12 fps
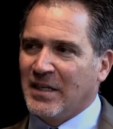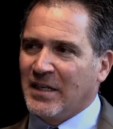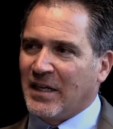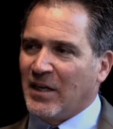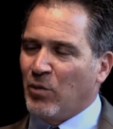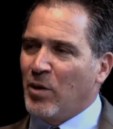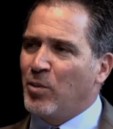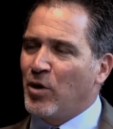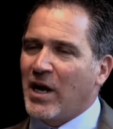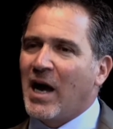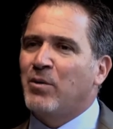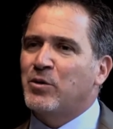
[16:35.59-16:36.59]
And at one point
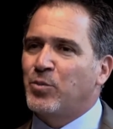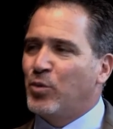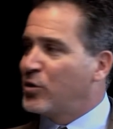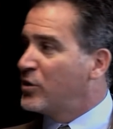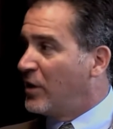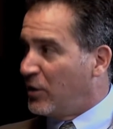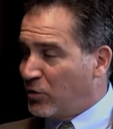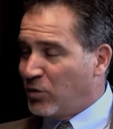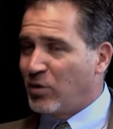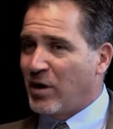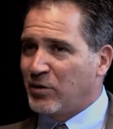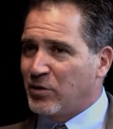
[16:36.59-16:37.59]
I was pushed, and I turned
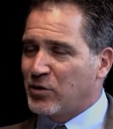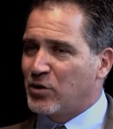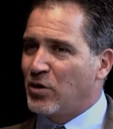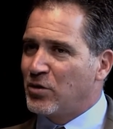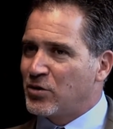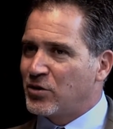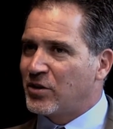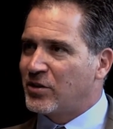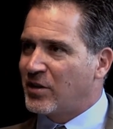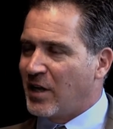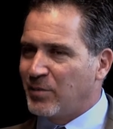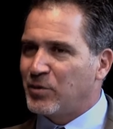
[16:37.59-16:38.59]
around to the soldiers to
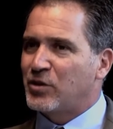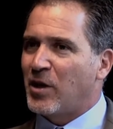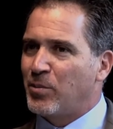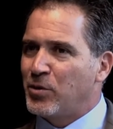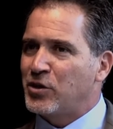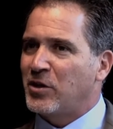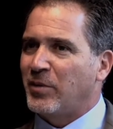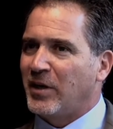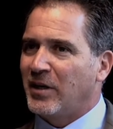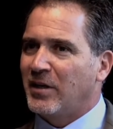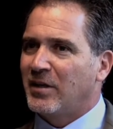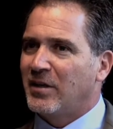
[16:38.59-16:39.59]
tell them to stop pushing
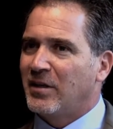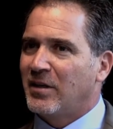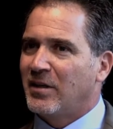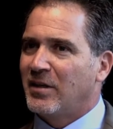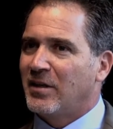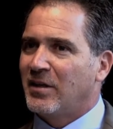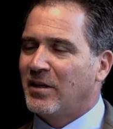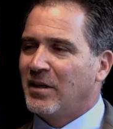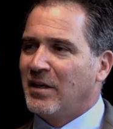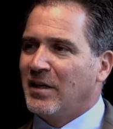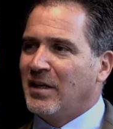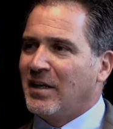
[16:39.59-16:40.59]
me.
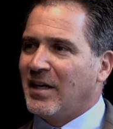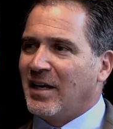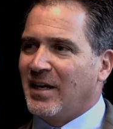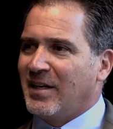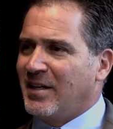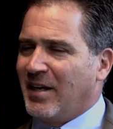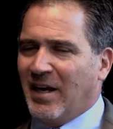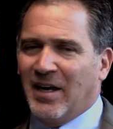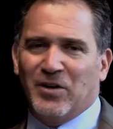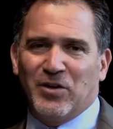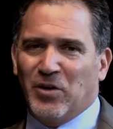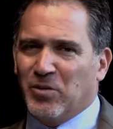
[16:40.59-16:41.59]
And I
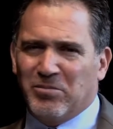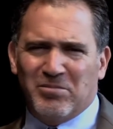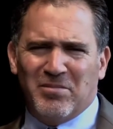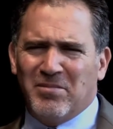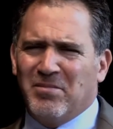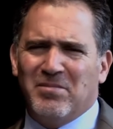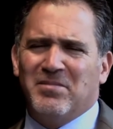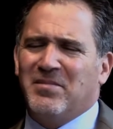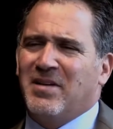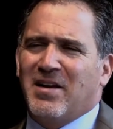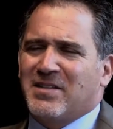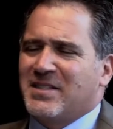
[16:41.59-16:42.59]
don't know,
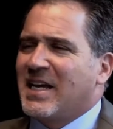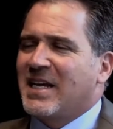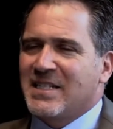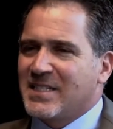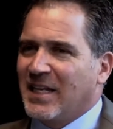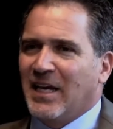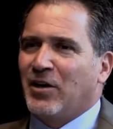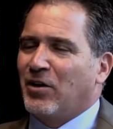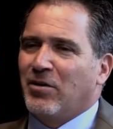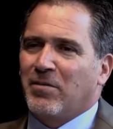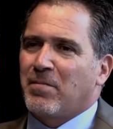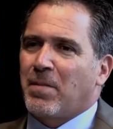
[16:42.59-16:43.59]
seconds
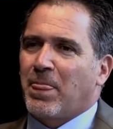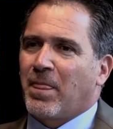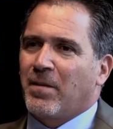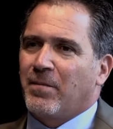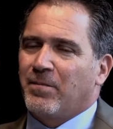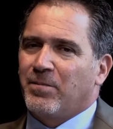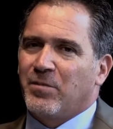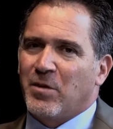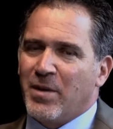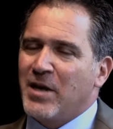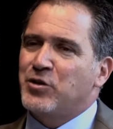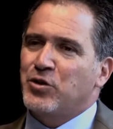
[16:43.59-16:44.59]
later, the
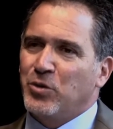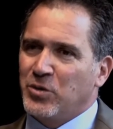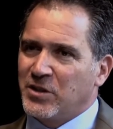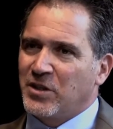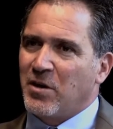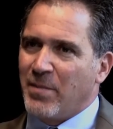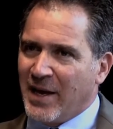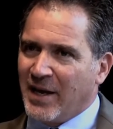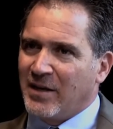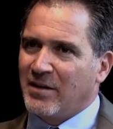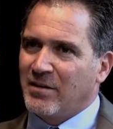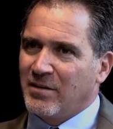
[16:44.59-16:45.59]
major who was in
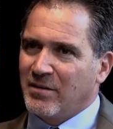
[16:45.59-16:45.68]
command,